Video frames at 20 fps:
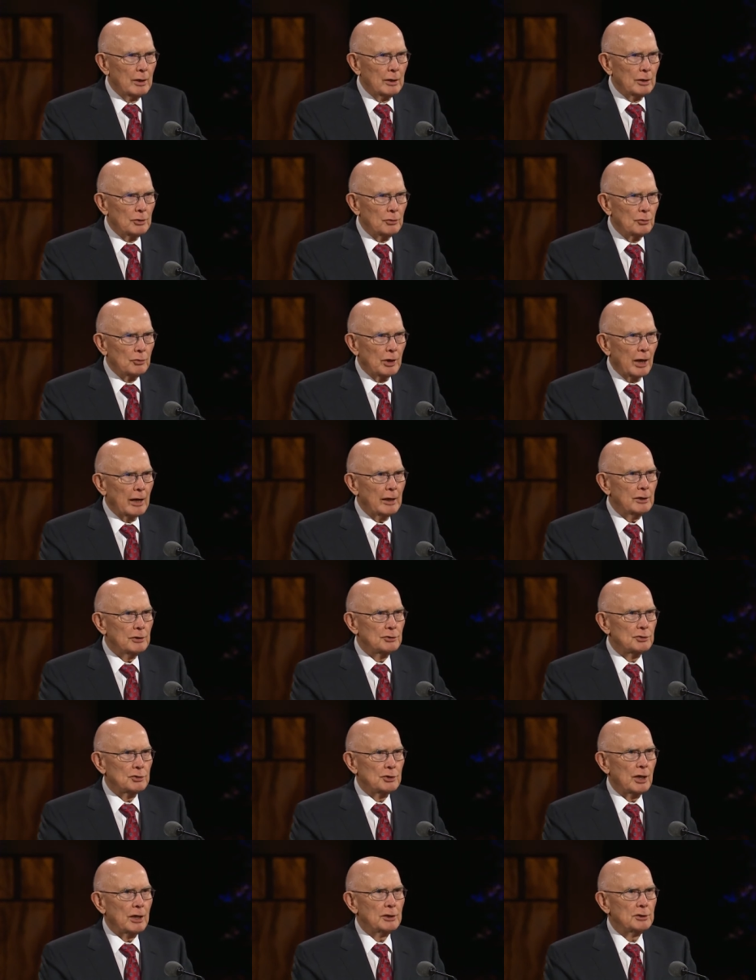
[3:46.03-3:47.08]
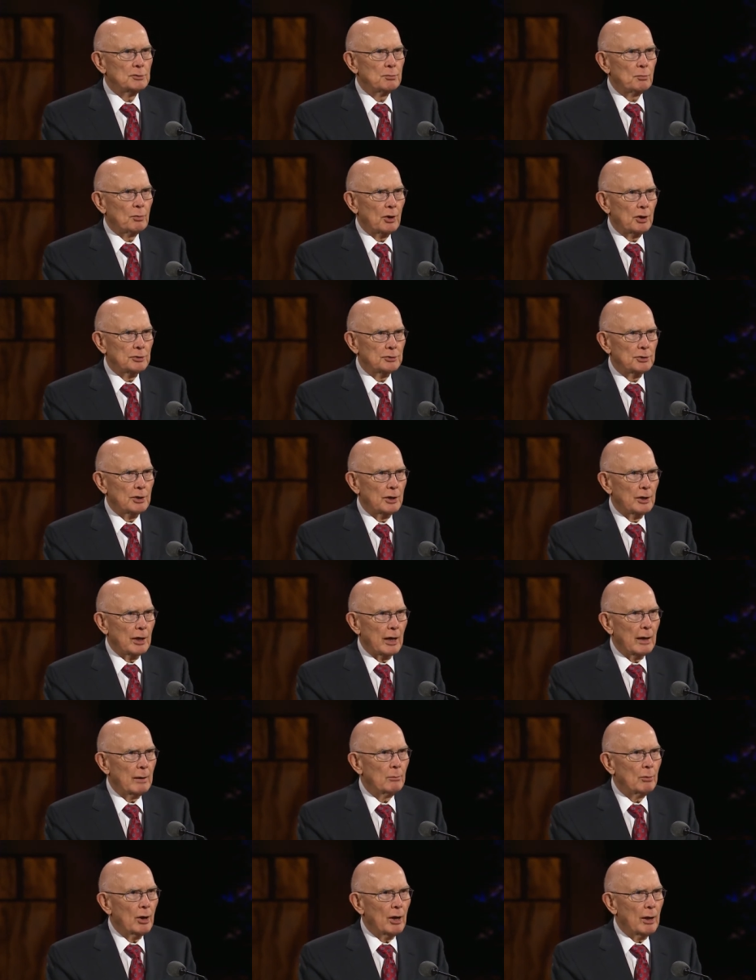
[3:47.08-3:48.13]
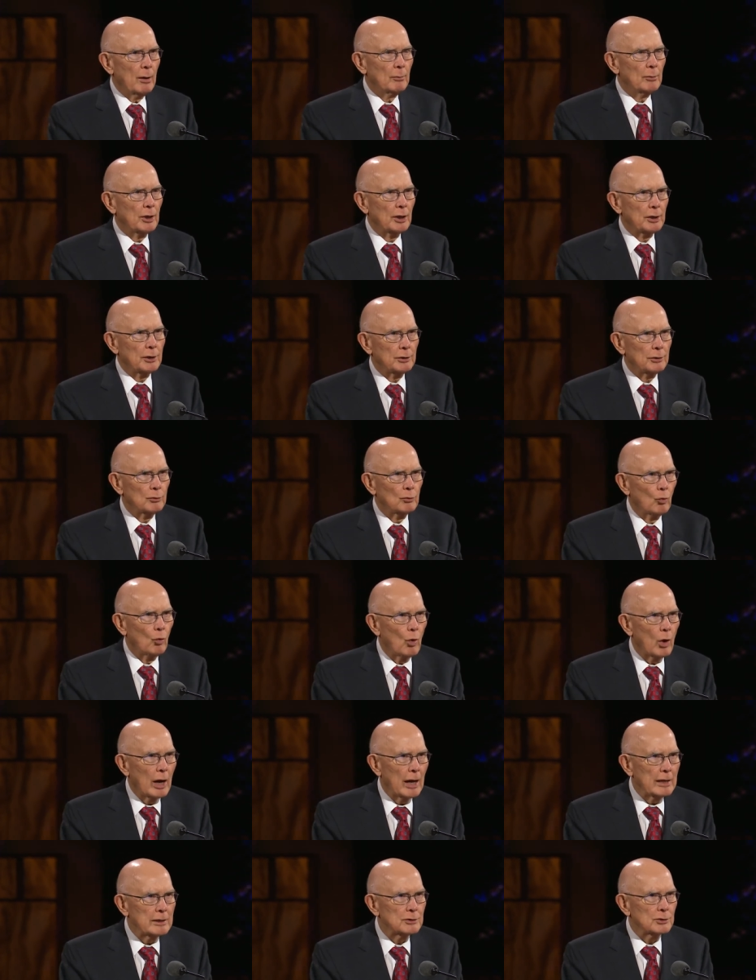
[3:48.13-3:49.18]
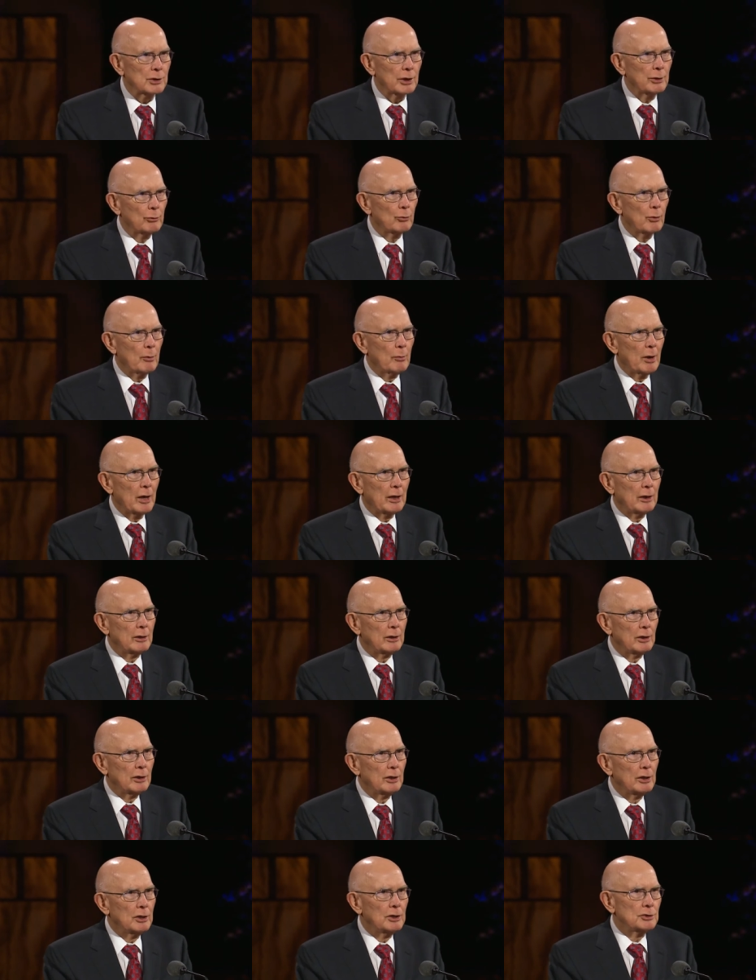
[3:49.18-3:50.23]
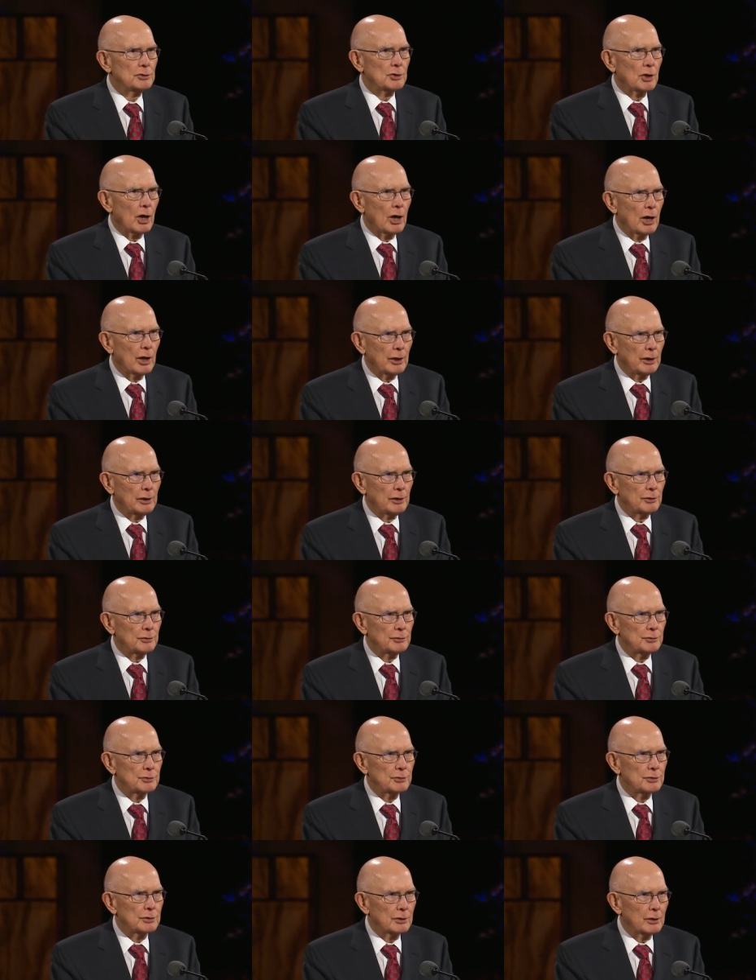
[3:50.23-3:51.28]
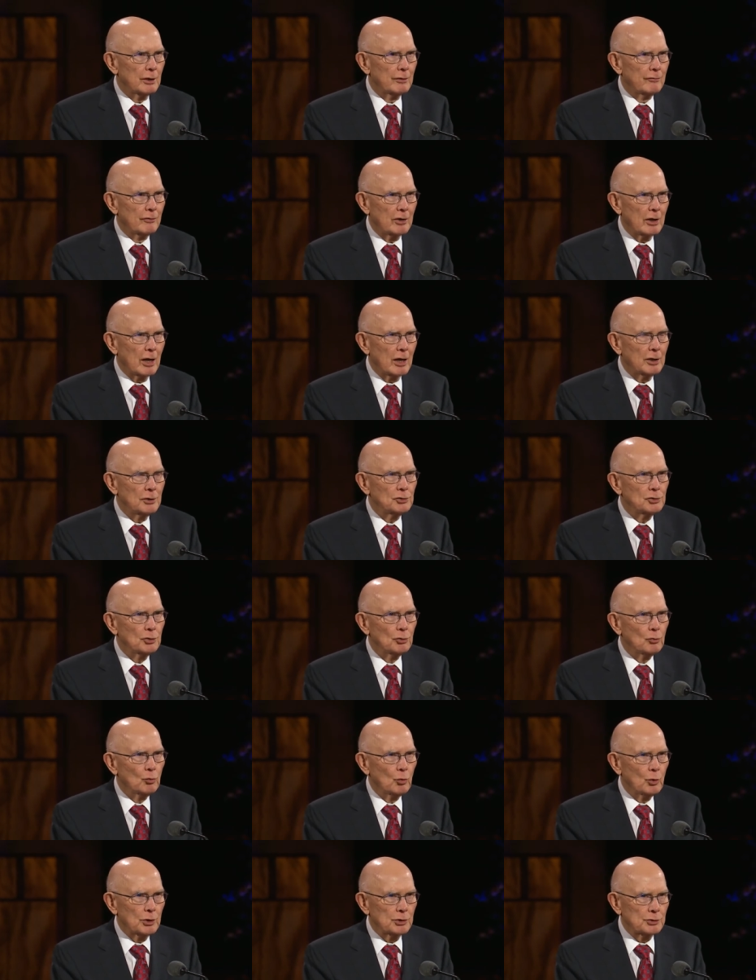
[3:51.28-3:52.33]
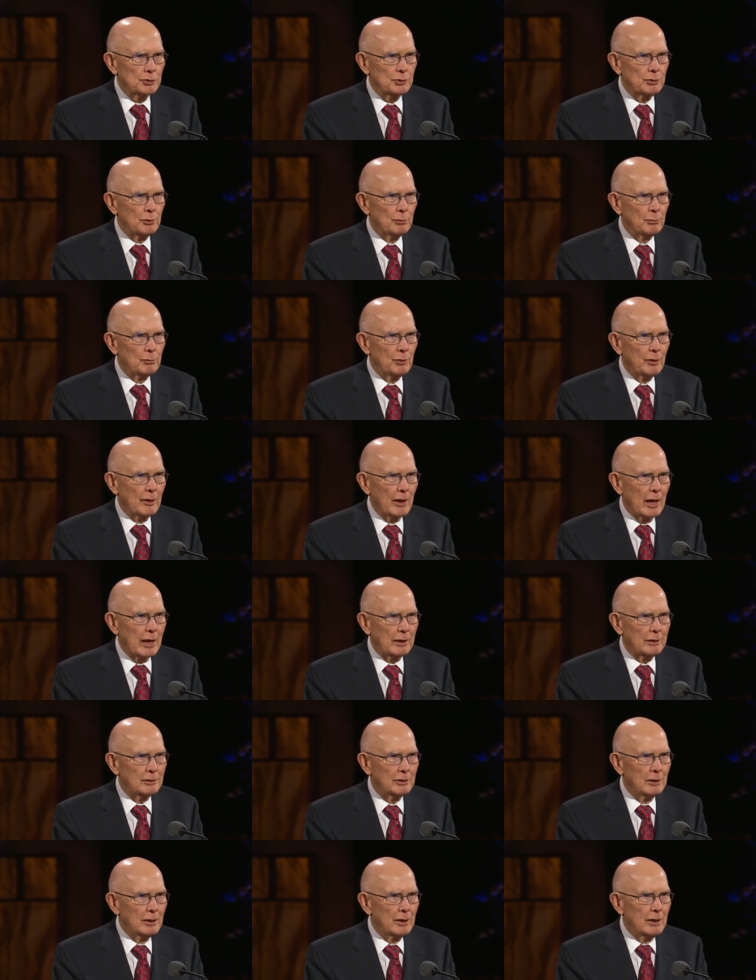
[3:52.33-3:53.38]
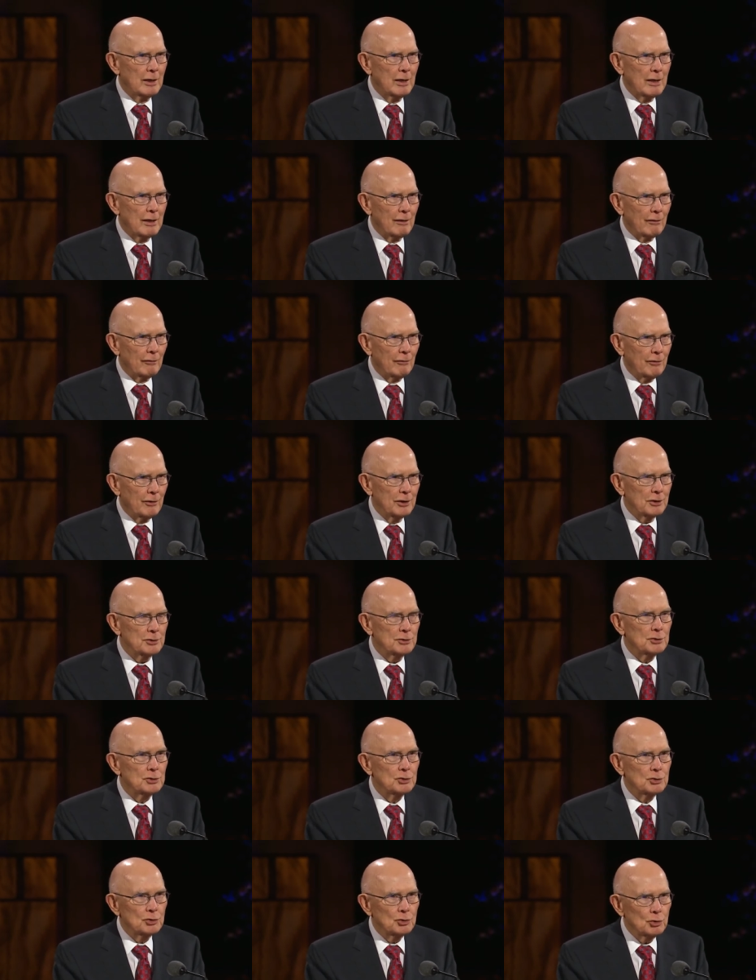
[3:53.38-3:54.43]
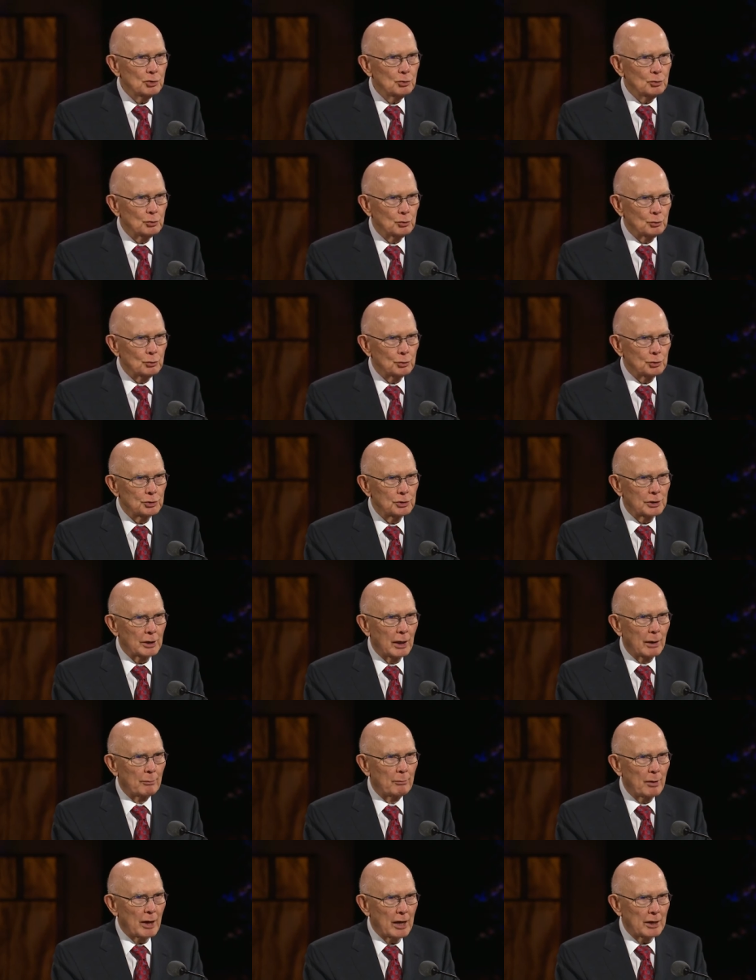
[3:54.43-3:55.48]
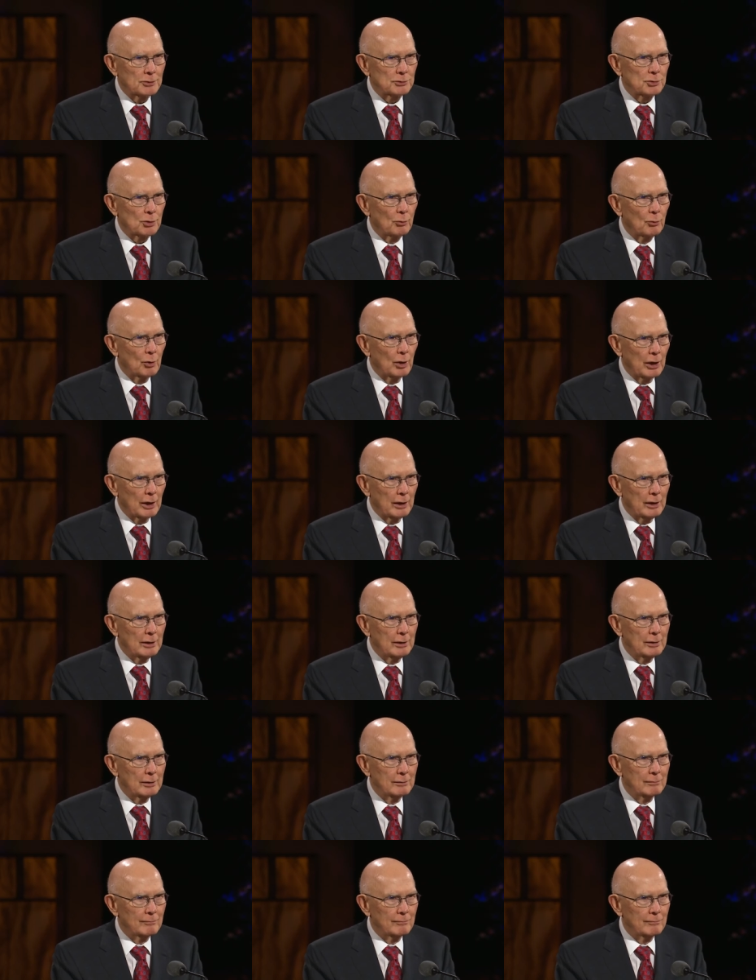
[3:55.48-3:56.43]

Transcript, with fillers: United States President Abraham Lincoln wisely reminded his audience of the ancient wisdom that this too shall pass away.